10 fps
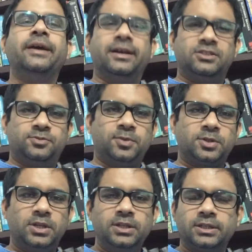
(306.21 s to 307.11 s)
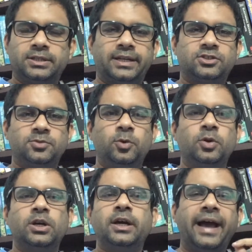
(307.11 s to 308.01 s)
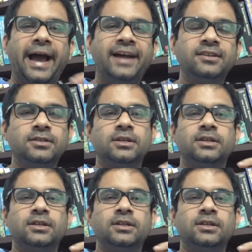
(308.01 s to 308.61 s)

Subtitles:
especially the textbook and